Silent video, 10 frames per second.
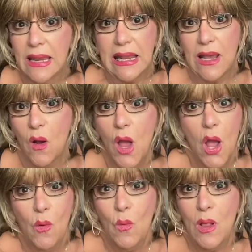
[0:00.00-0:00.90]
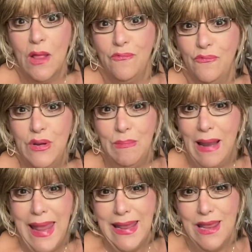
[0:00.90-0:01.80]
And they go, well, a free
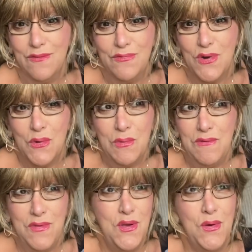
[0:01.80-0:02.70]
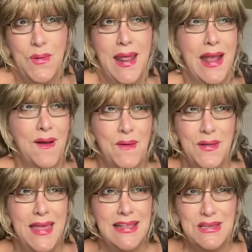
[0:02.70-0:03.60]
blanket for a review. And I go,
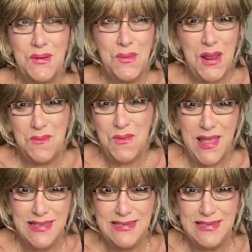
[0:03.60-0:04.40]
oh, that's a win-win